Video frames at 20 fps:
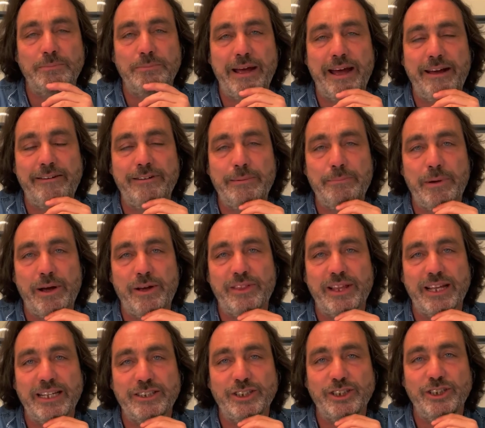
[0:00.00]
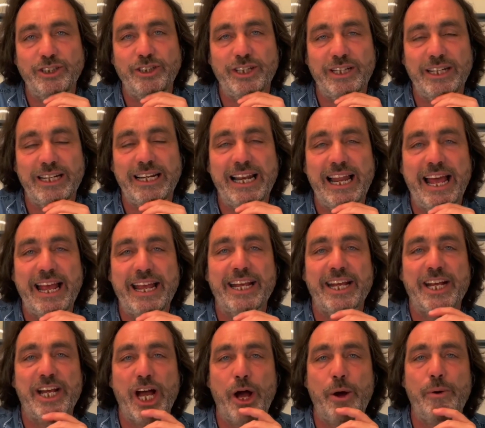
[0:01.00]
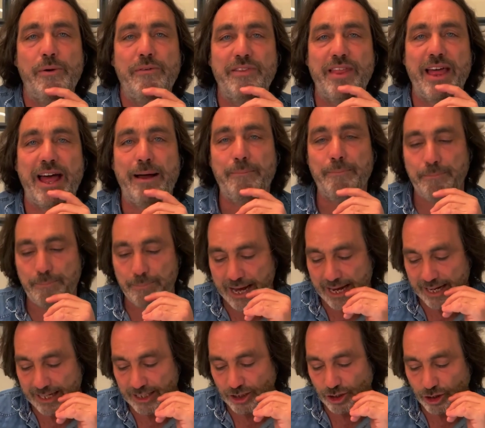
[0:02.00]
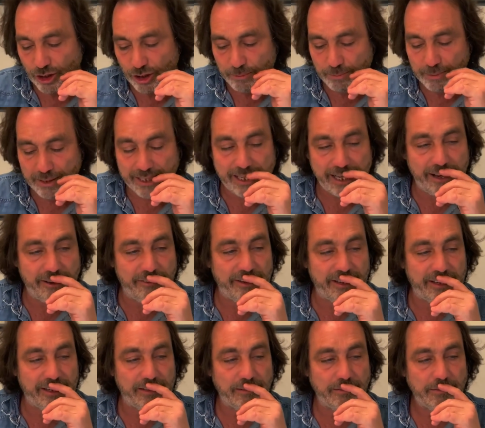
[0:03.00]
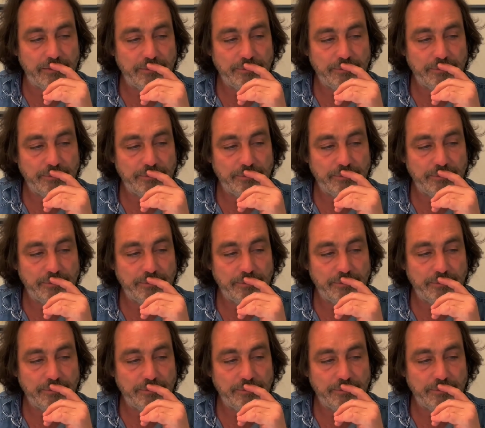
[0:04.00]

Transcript: to marry both ends so you can let go of that baggage that you've been carrying.